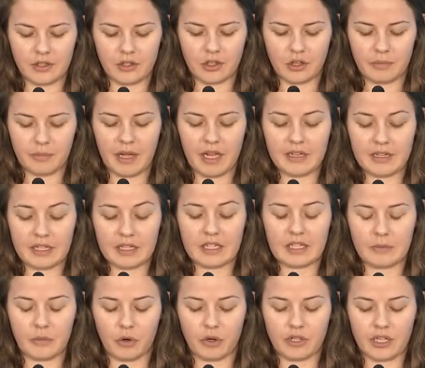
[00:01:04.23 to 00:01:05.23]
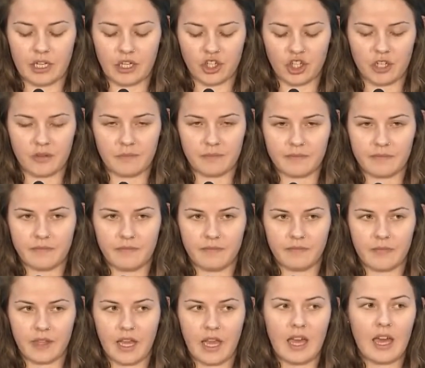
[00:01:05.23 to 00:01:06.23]
Center pending deportation.
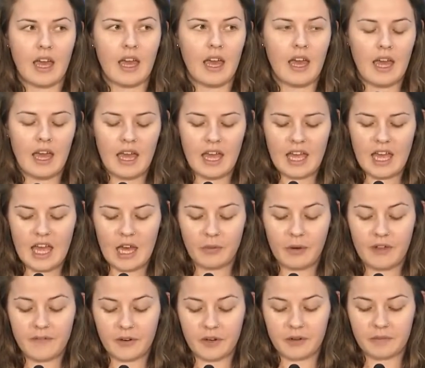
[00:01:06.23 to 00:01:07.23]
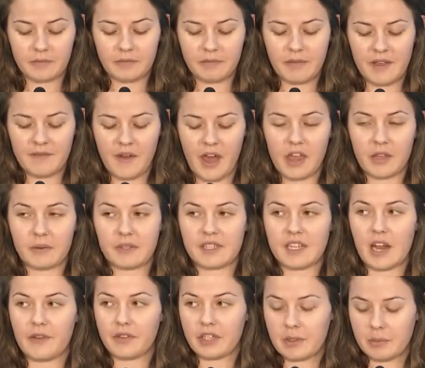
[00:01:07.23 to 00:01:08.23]
However, my father
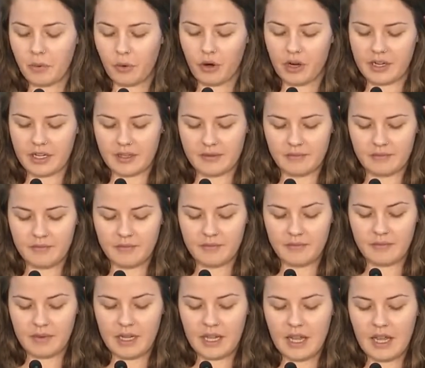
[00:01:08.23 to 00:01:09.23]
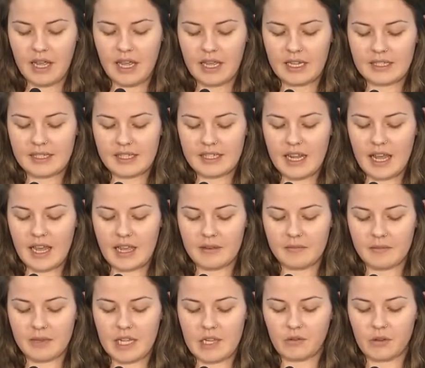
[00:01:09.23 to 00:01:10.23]
was never deported.
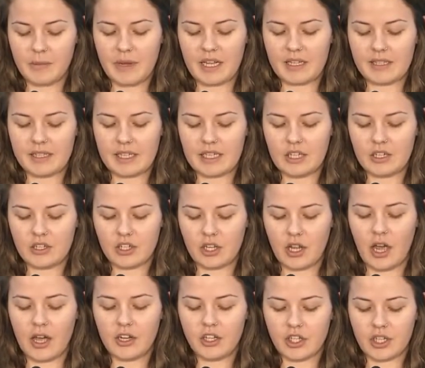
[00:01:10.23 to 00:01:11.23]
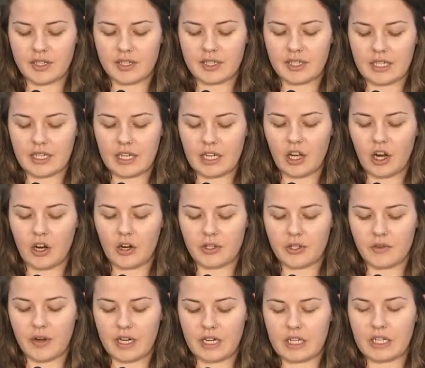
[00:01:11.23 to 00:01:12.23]
Instead, he remains in unjustly
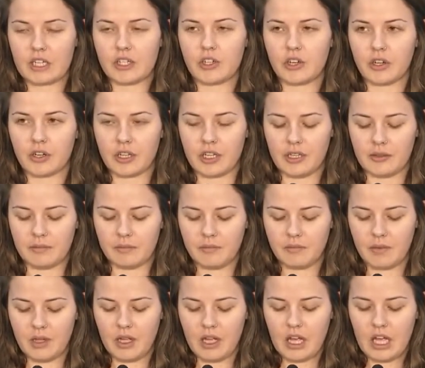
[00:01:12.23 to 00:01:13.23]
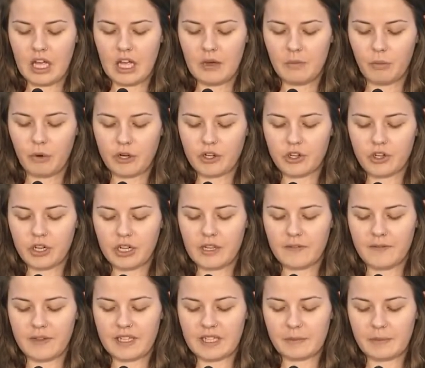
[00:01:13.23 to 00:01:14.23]
incarcerated in Turkey,
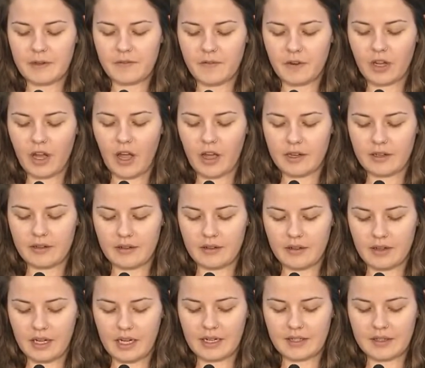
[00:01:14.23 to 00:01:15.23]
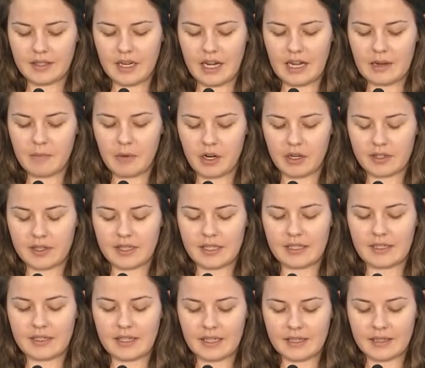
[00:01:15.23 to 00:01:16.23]
wondering if he has been forgotten, as today marks
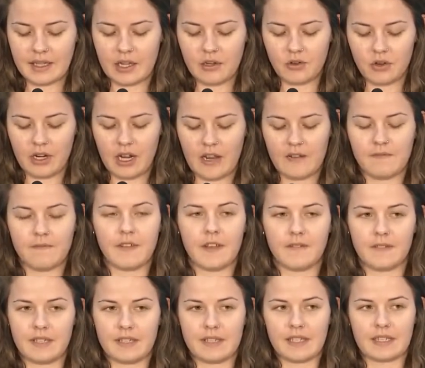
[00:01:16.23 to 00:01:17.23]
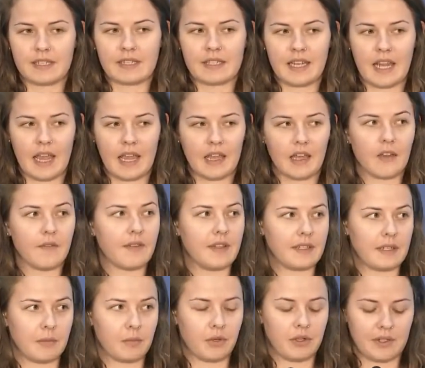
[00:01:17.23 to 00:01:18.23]
the 656th day of
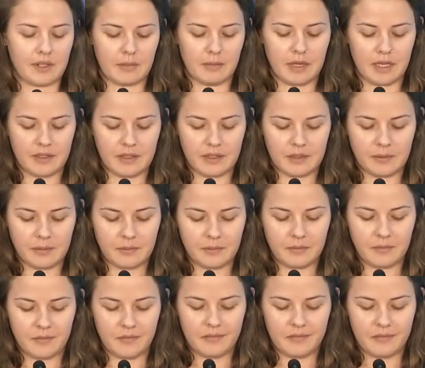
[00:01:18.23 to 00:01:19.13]
his imprisonment.